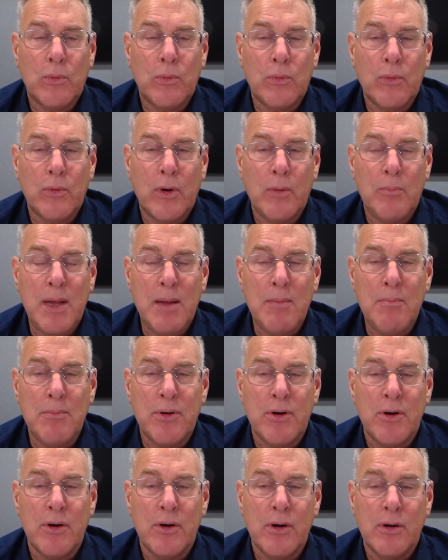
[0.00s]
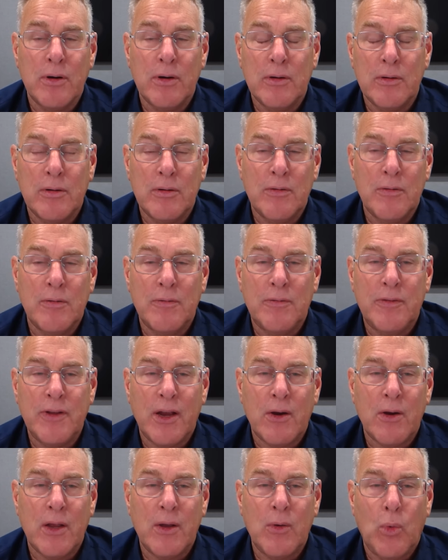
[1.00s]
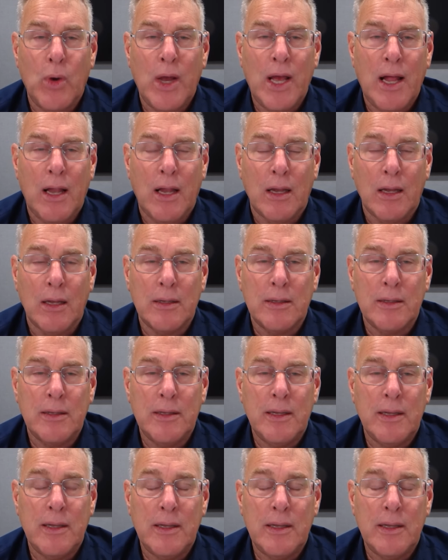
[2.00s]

remember very well uh,